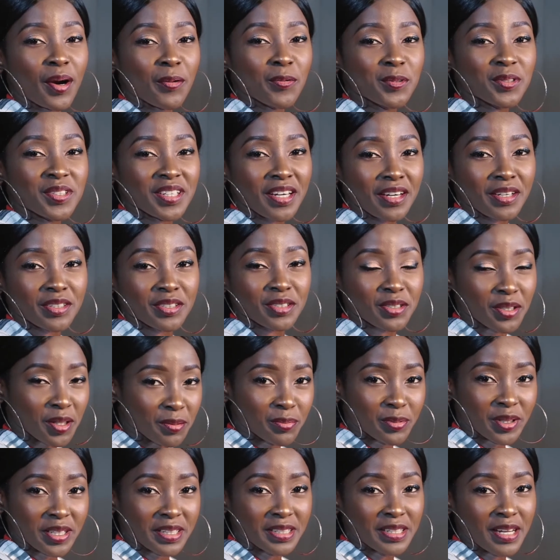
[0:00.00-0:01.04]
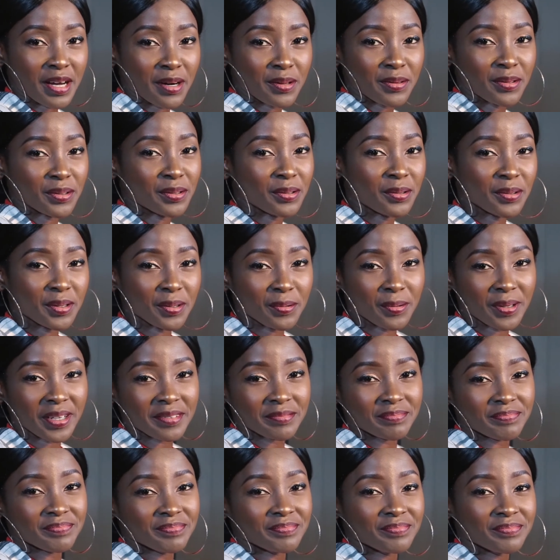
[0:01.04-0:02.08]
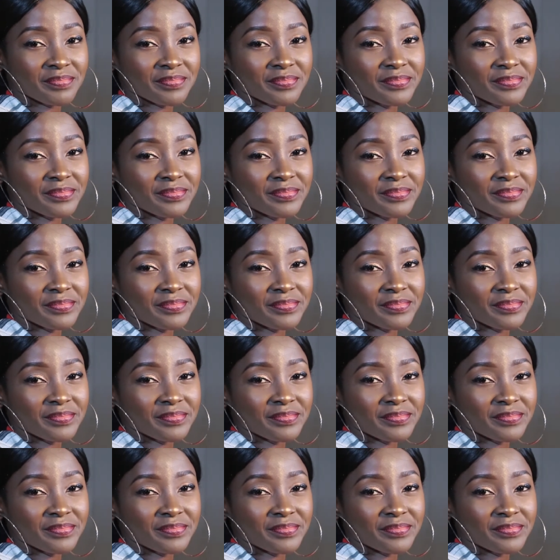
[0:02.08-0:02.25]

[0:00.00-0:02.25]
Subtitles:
All right, we'll take a short break now. Don't go away.